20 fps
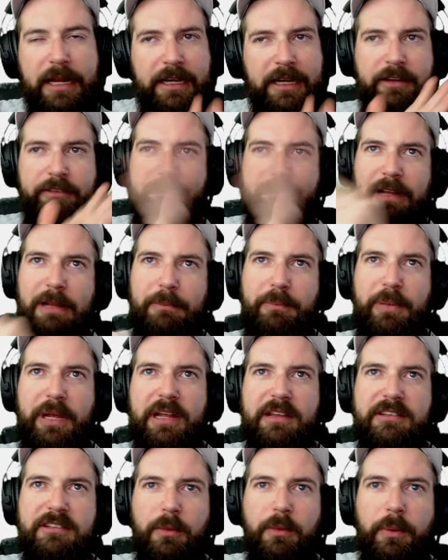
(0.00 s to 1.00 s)
flip
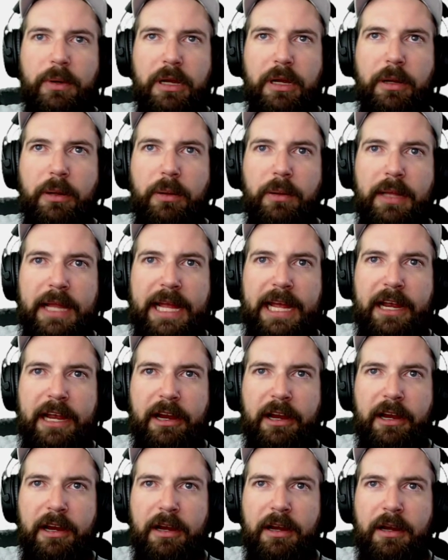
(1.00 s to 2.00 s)
it. So we'll go
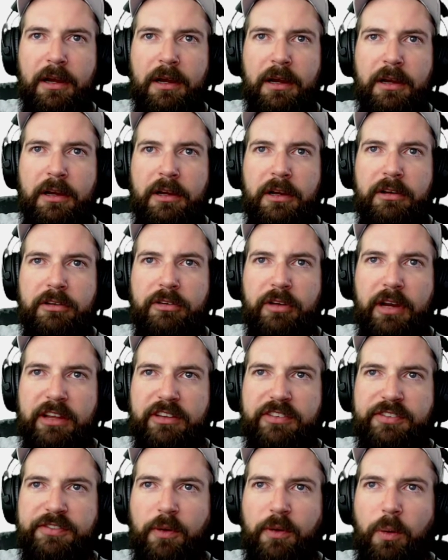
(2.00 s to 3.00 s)
layer,
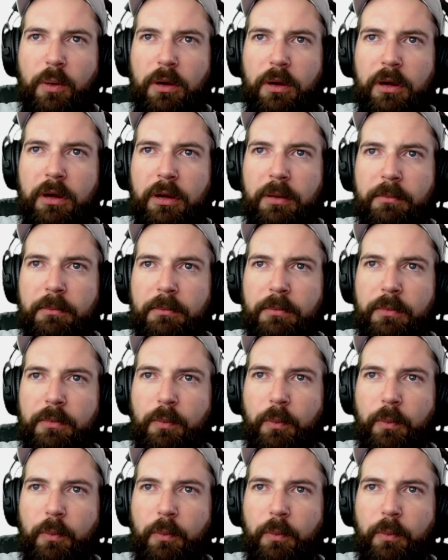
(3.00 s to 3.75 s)
transform.